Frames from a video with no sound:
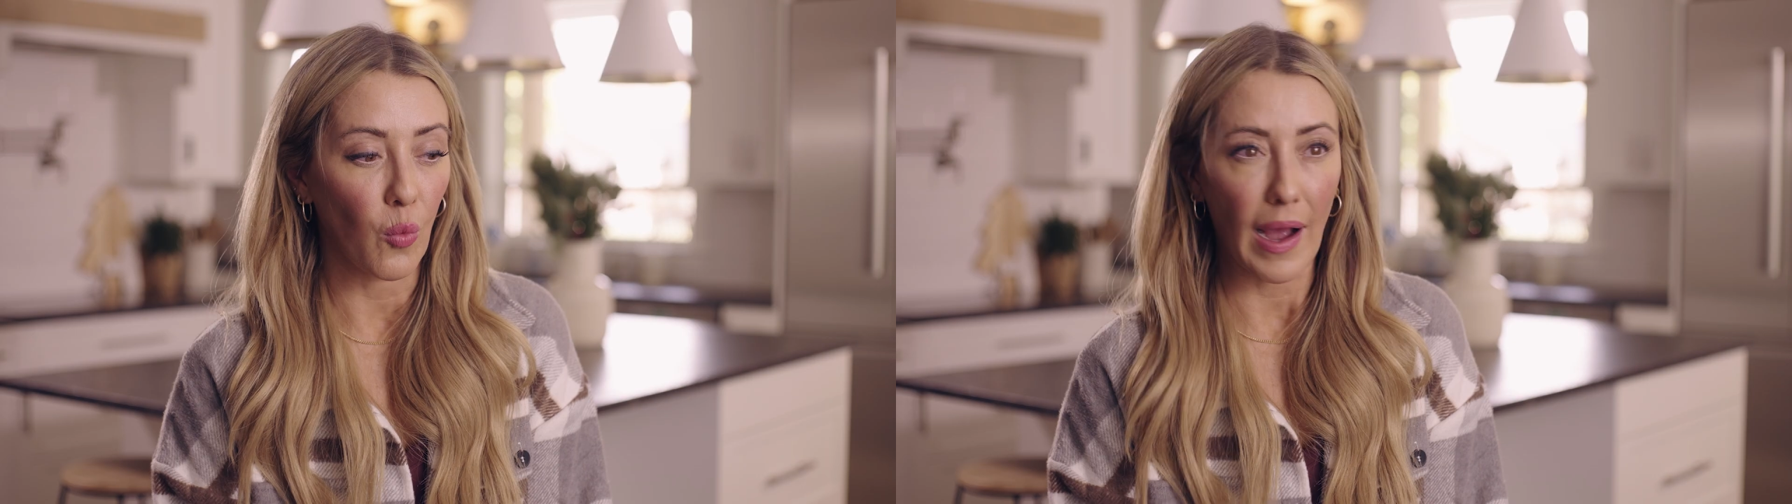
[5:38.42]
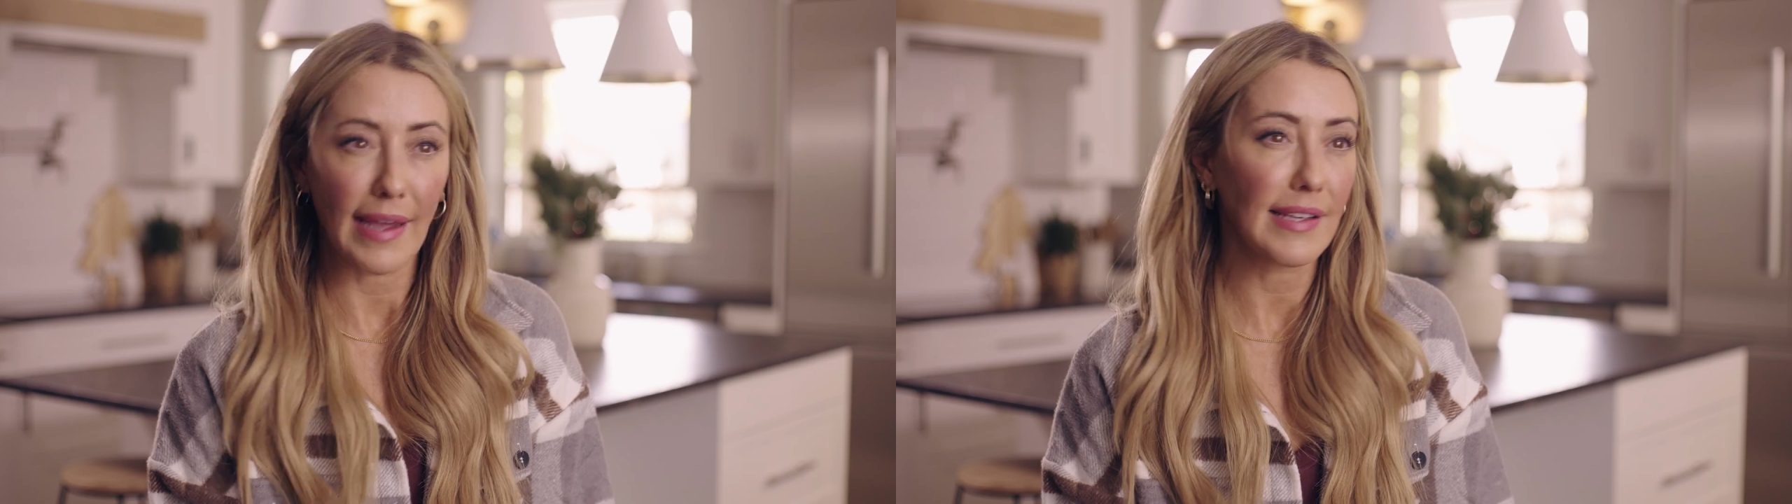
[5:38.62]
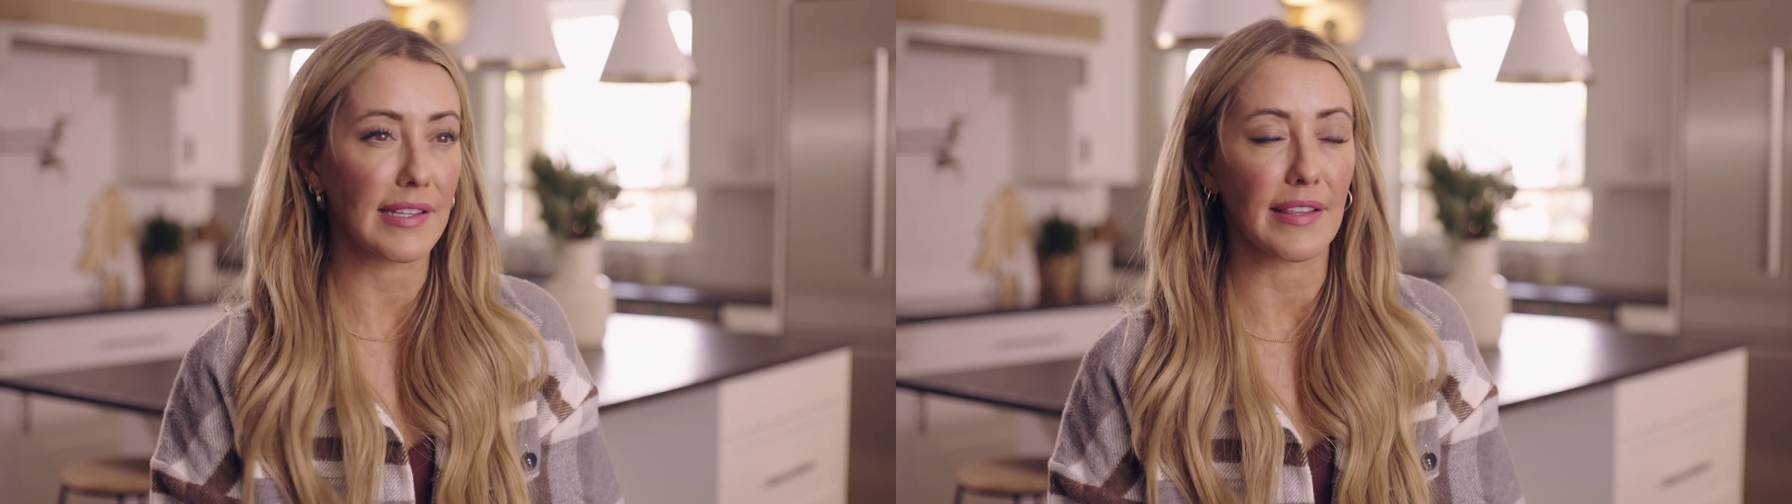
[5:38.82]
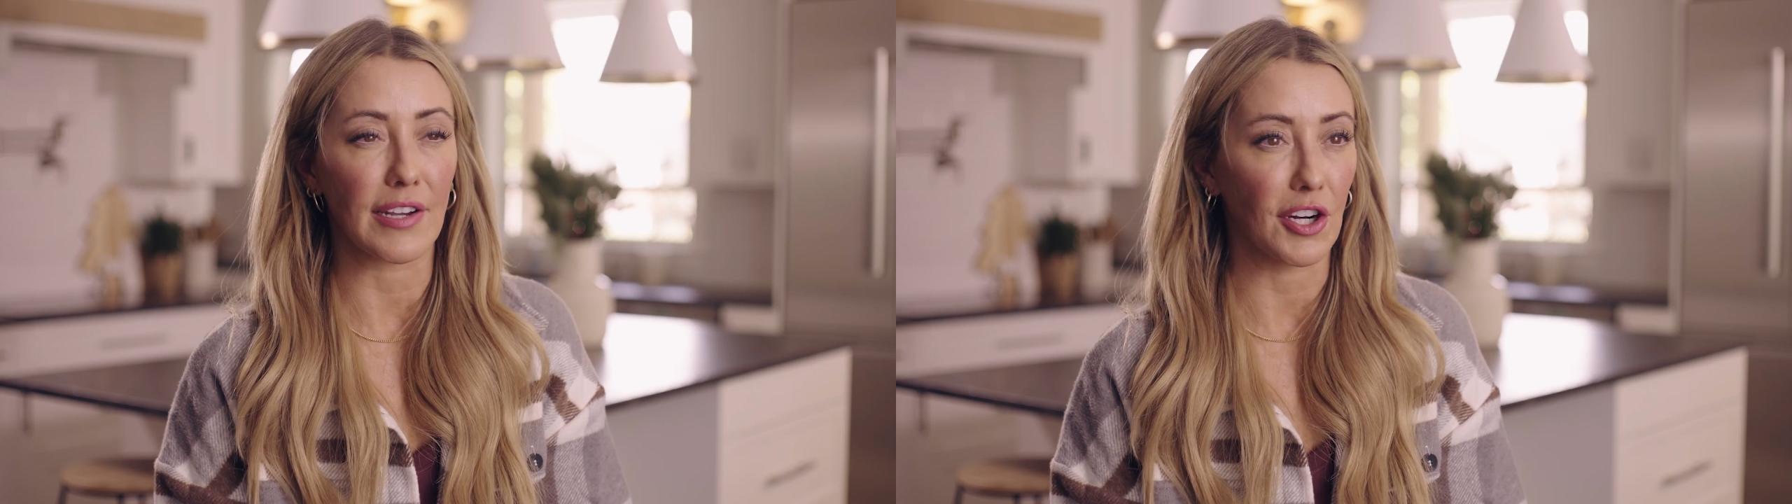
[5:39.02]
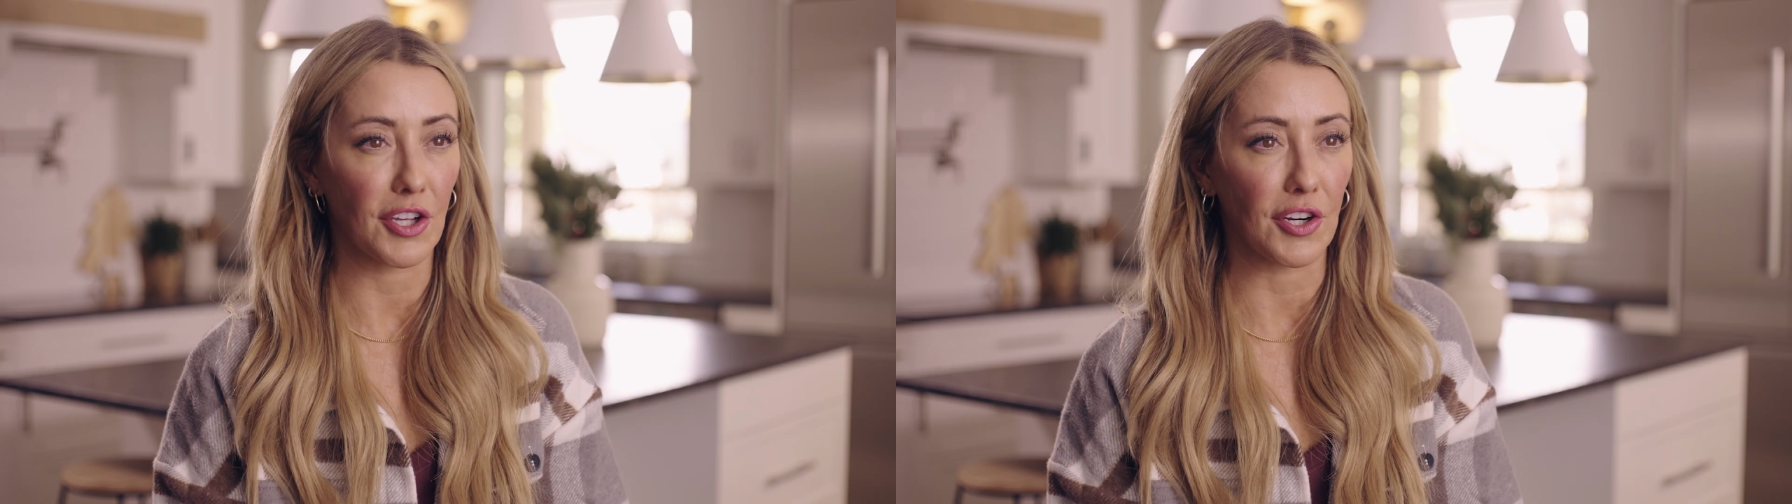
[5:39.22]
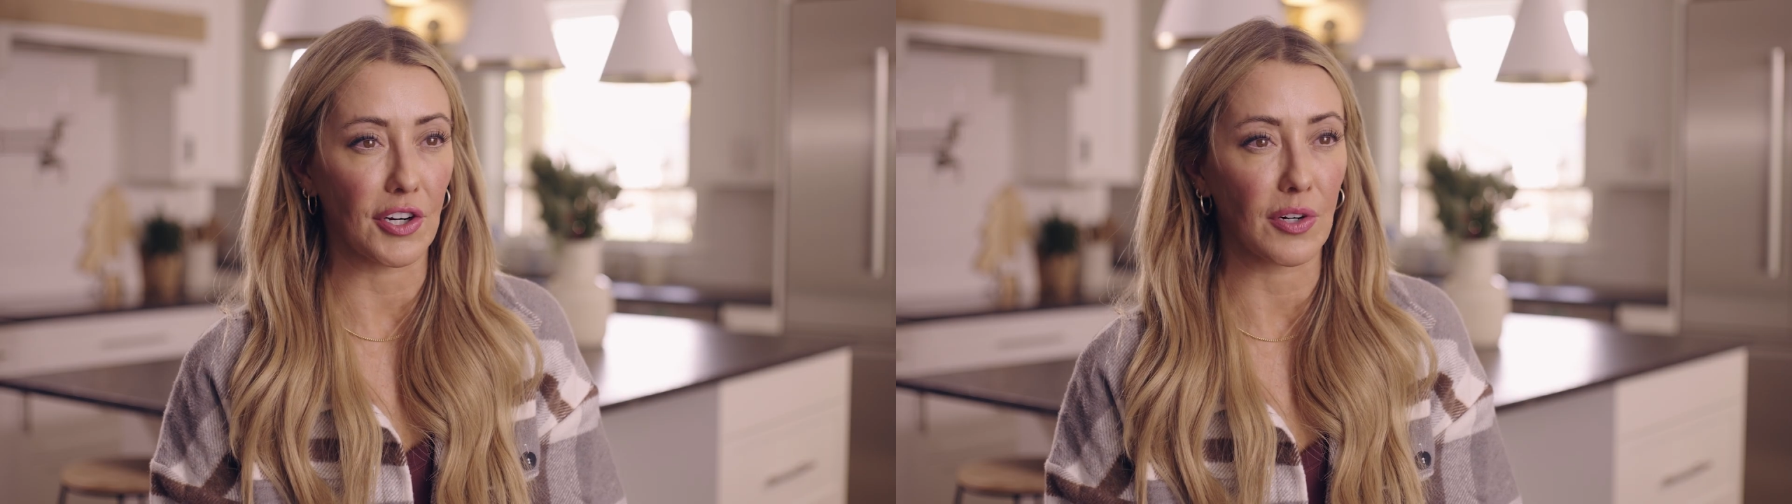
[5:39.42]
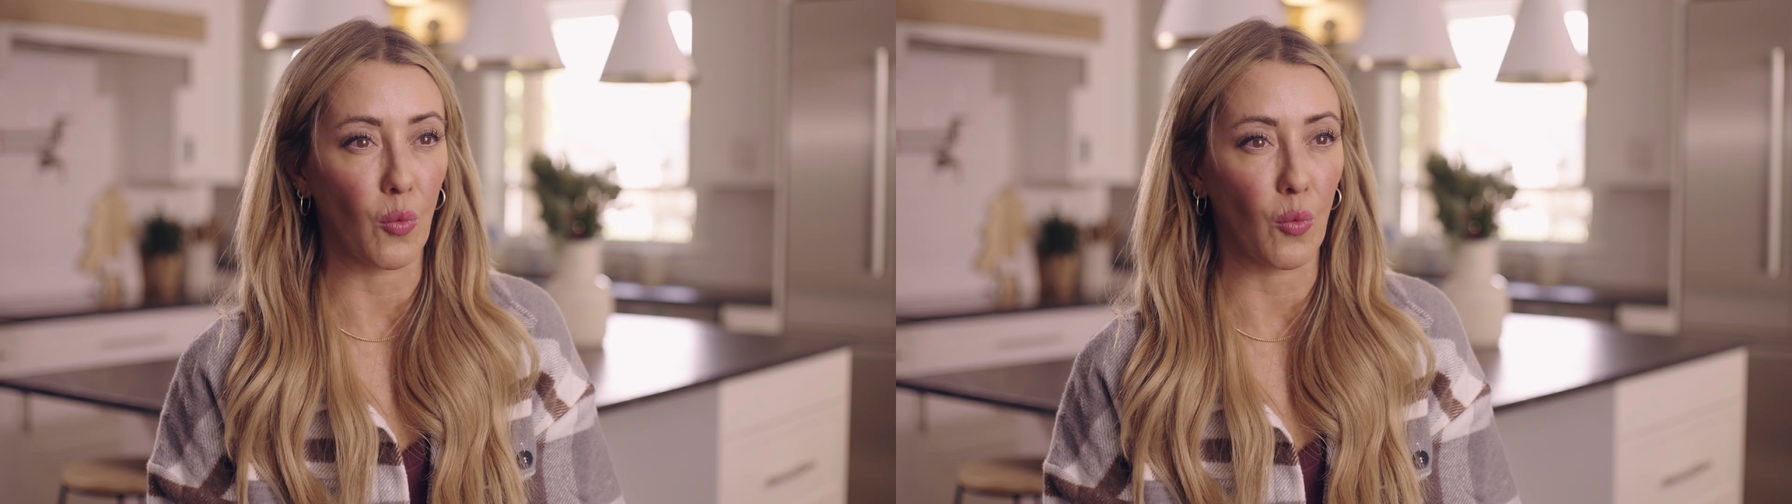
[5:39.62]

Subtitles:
Why isn't there a cure?